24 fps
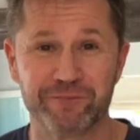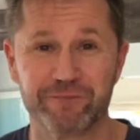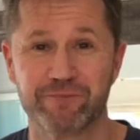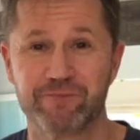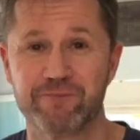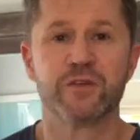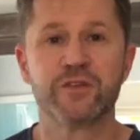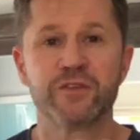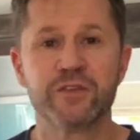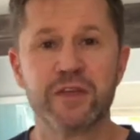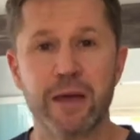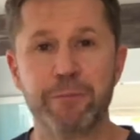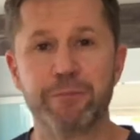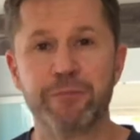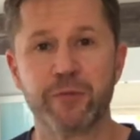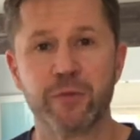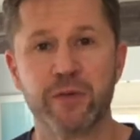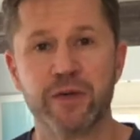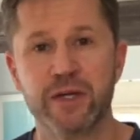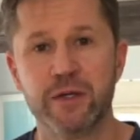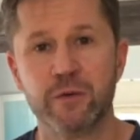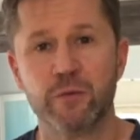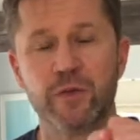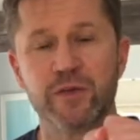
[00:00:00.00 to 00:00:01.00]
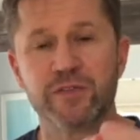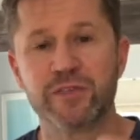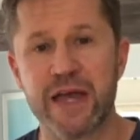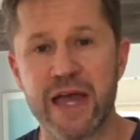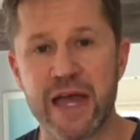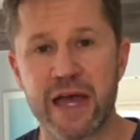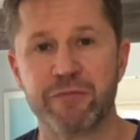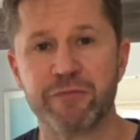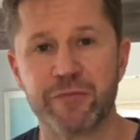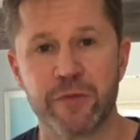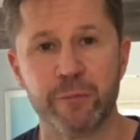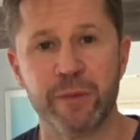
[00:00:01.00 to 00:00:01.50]
Step three was
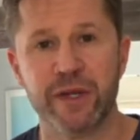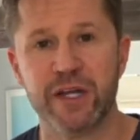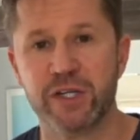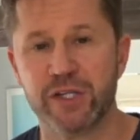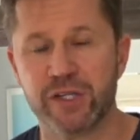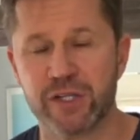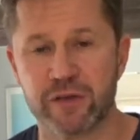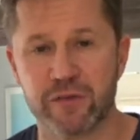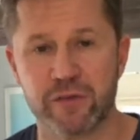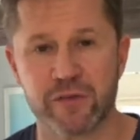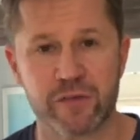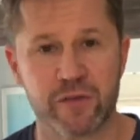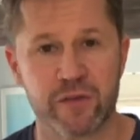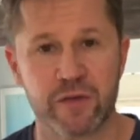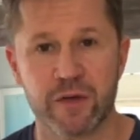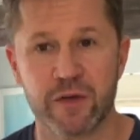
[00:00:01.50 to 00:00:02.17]
affirmations.